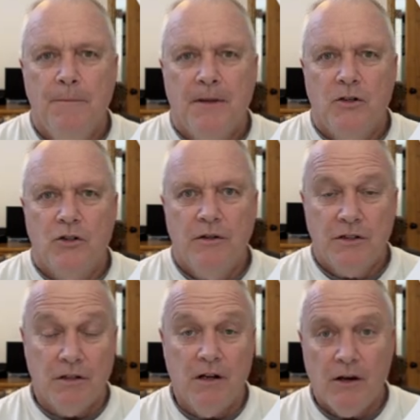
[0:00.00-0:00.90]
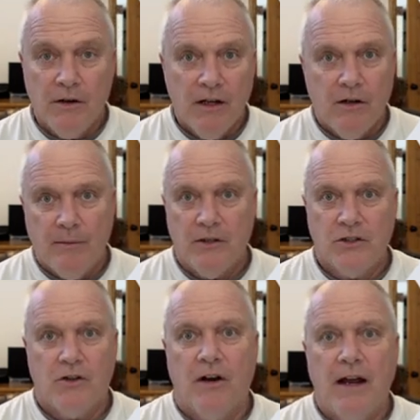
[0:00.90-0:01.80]
So the scenario I'm
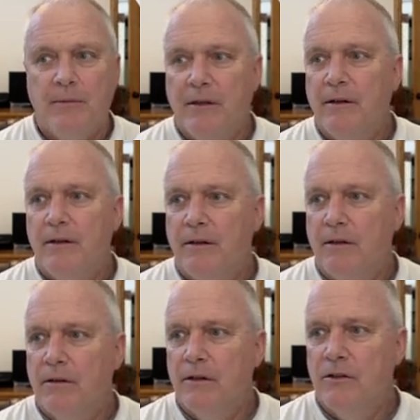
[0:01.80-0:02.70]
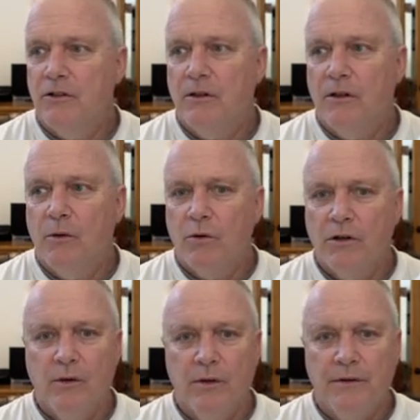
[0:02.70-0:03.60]
describing here is you're
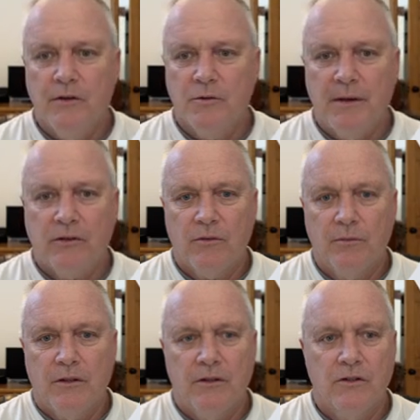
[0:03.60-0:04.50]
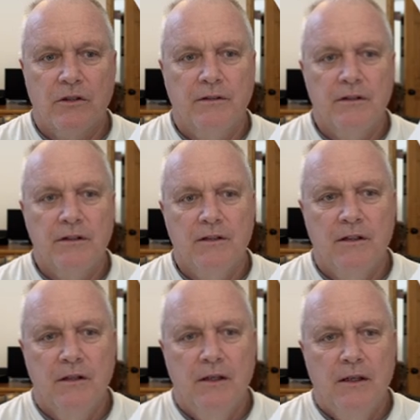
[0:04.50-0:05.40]
working with your Spectrum consultant,
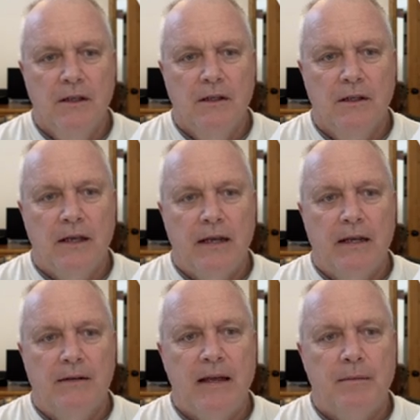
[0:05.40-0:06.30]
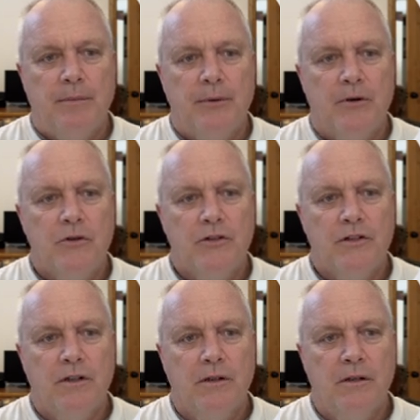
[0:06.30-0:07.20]
and that
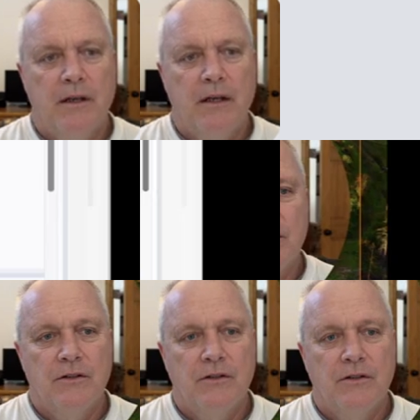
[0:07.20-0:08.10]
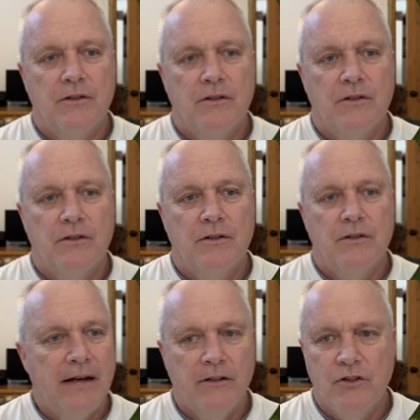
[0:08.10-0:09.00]
person has
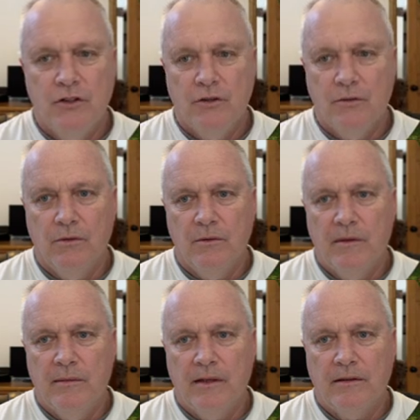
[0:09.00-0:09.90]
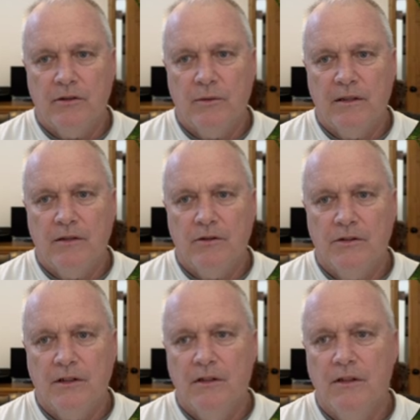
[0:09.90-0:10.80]
provided you, let me make this so we can all
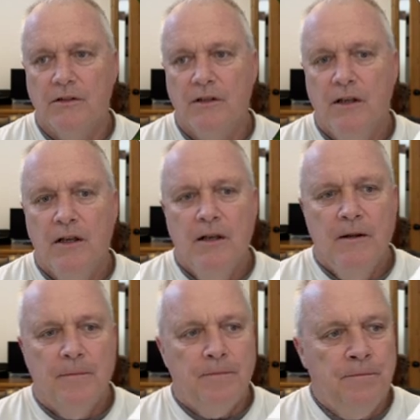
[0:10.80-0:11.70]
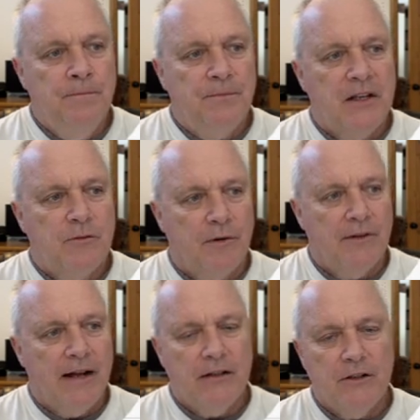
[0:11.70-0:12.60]
see this, has
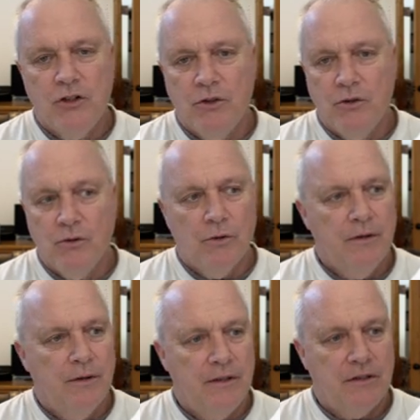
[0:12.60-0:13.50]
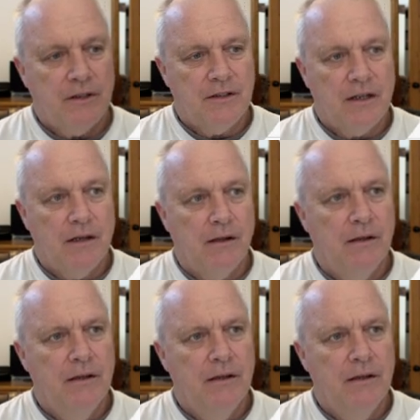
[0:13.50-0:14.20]
provided you these Excel